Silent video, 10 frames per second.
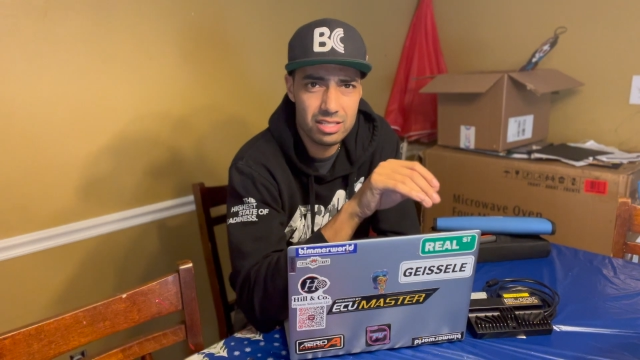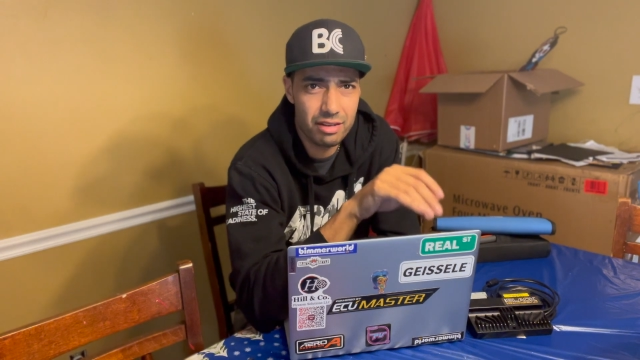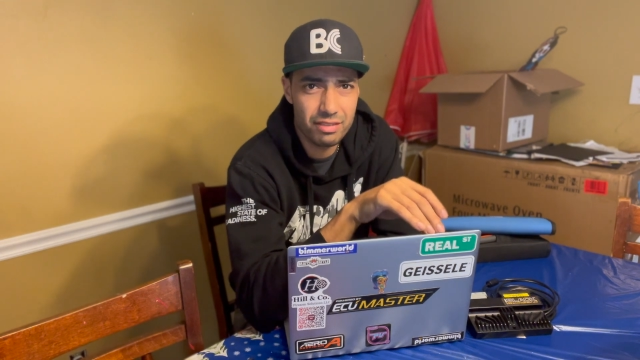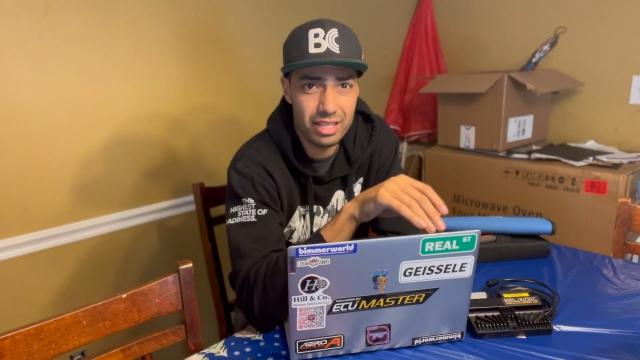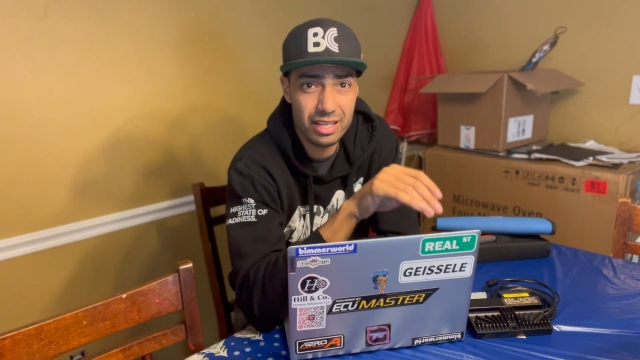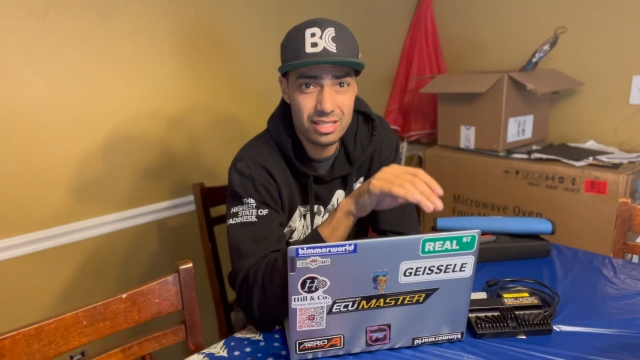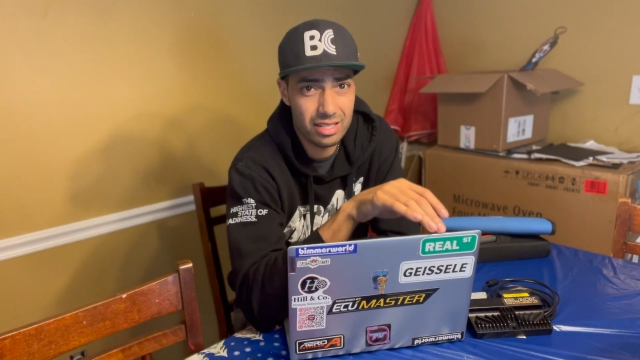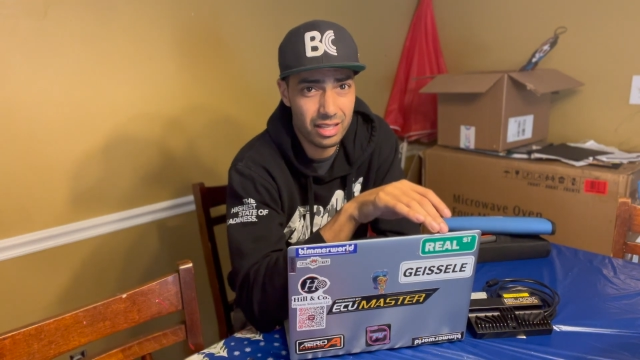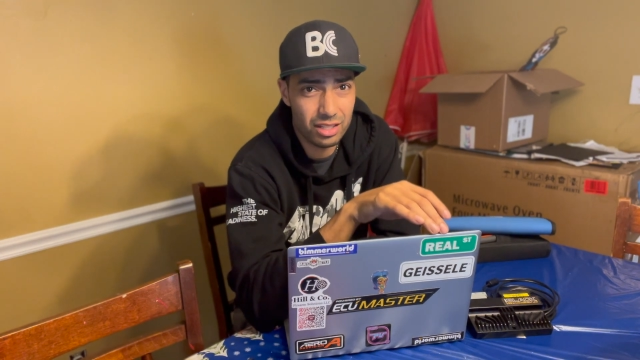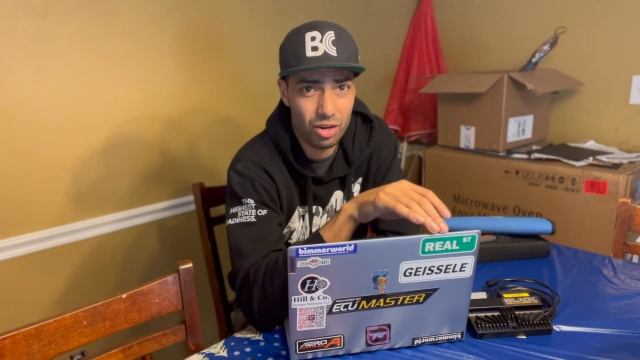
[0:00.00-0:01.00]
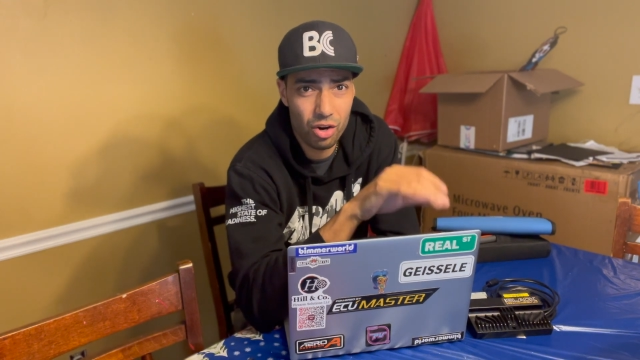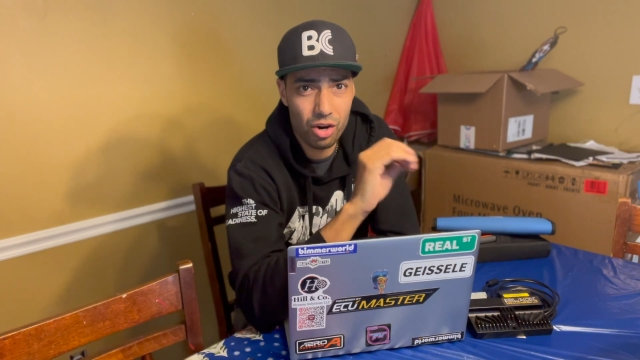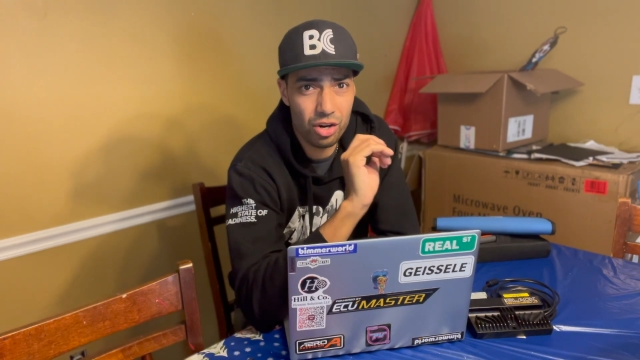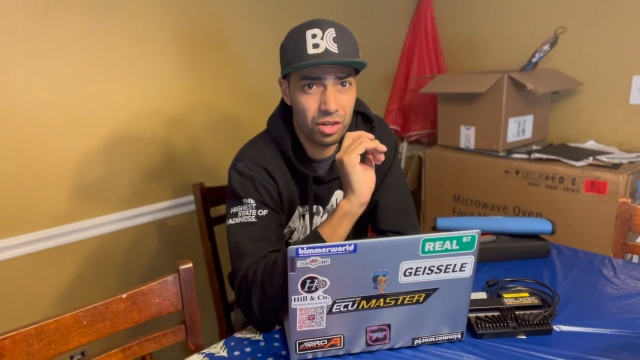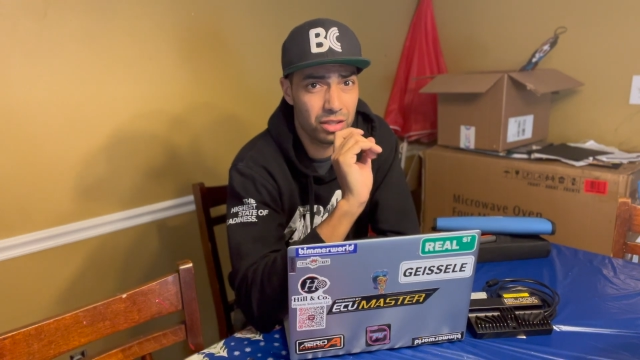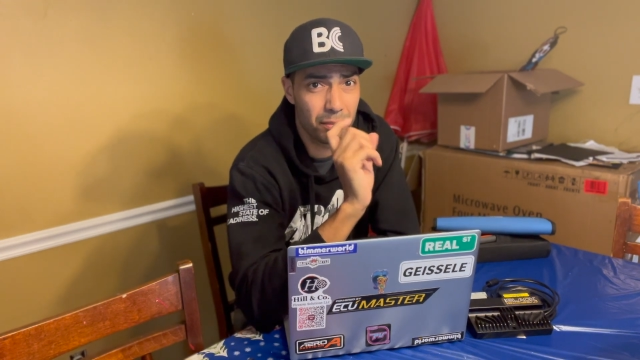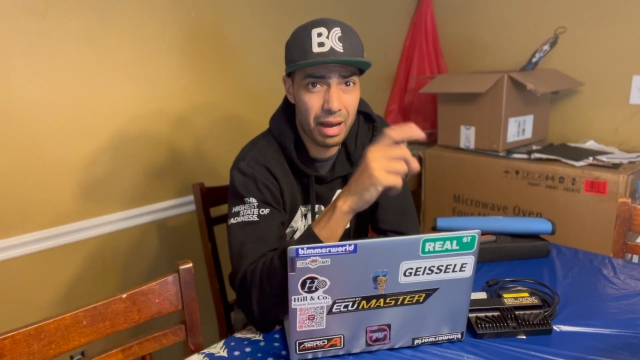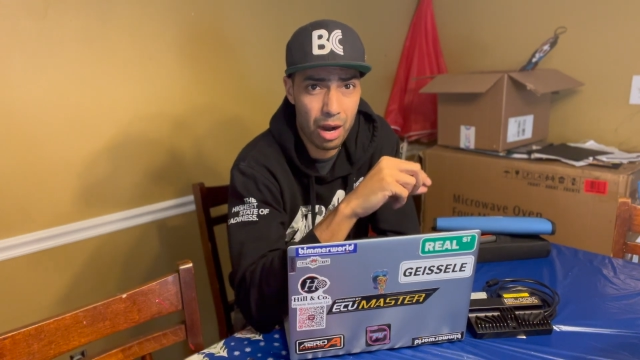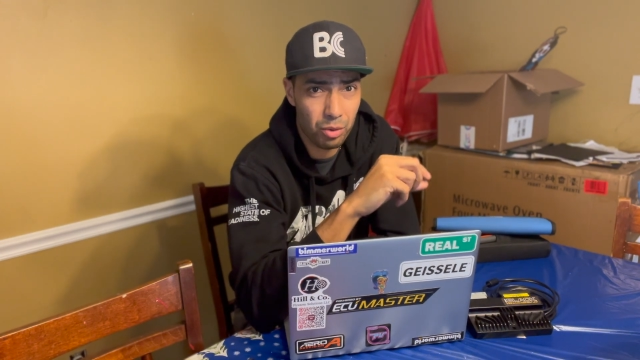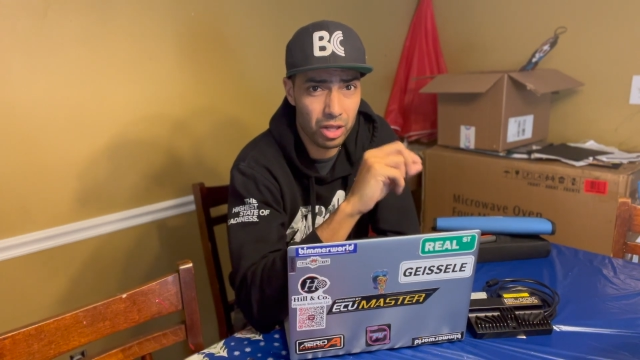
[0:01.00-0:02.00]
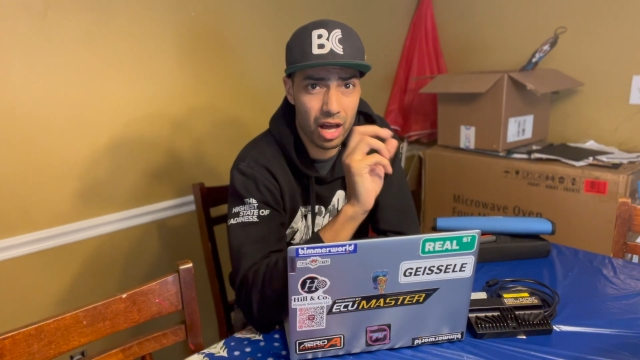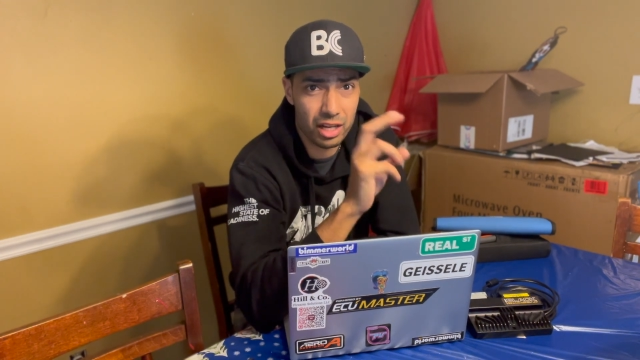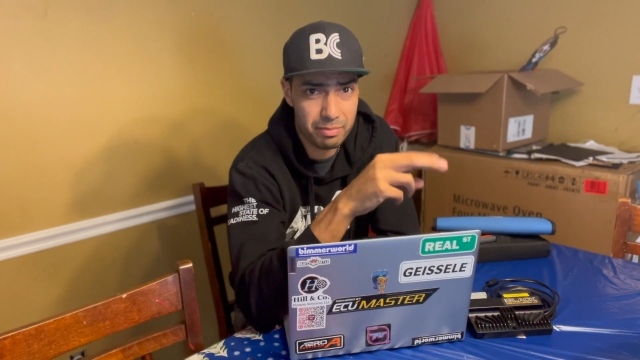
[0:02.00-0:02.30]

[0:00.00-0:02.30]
and everything inside the car, the power locks,